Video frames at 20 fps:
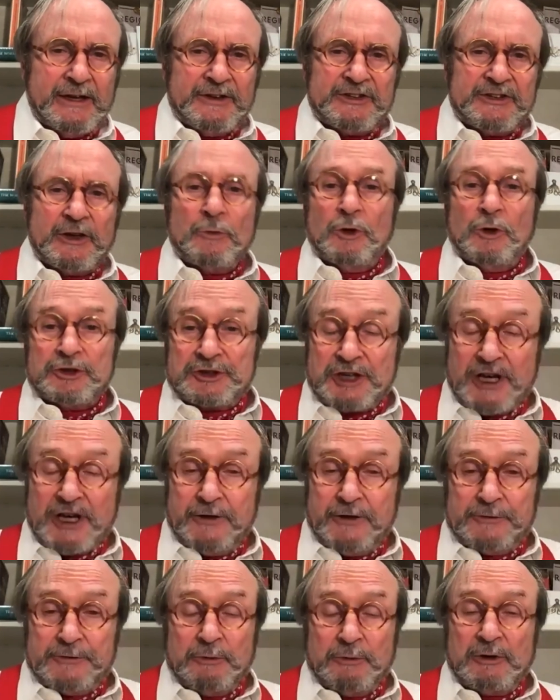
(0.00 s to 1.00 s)
So watch
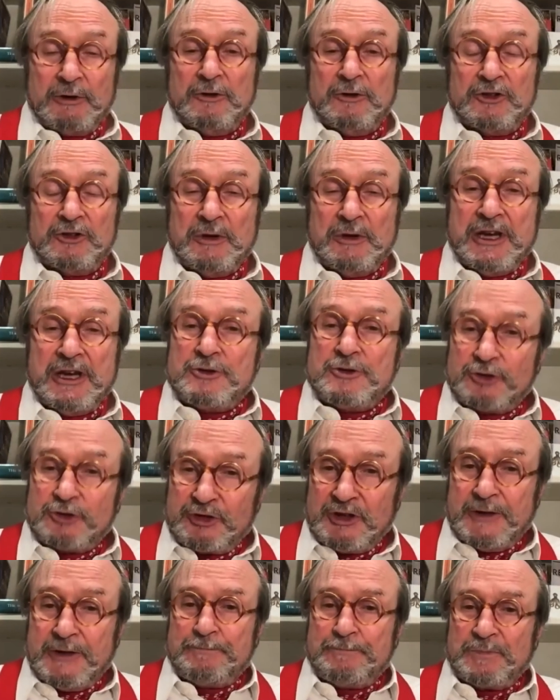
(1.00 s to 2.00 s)
out. they are going to some
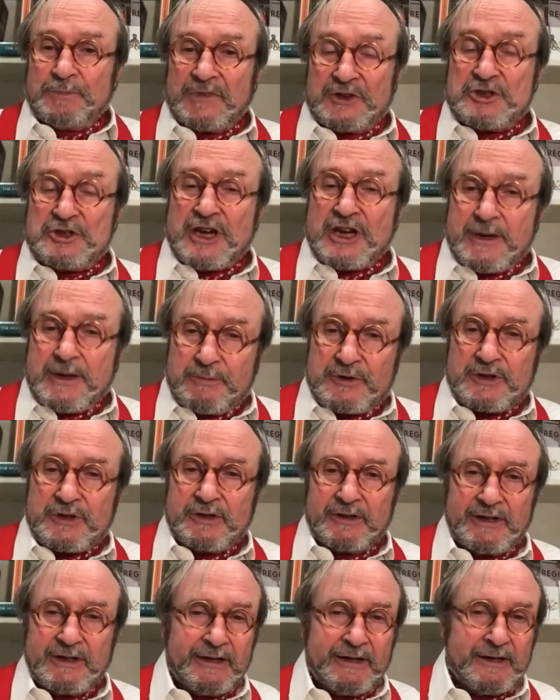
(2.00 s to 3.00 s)
interesting shaped
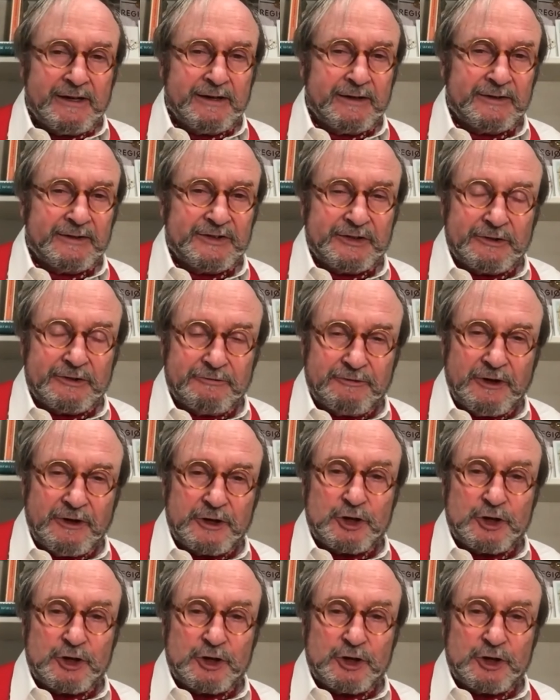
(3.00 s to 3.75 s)
uh, sort of uh,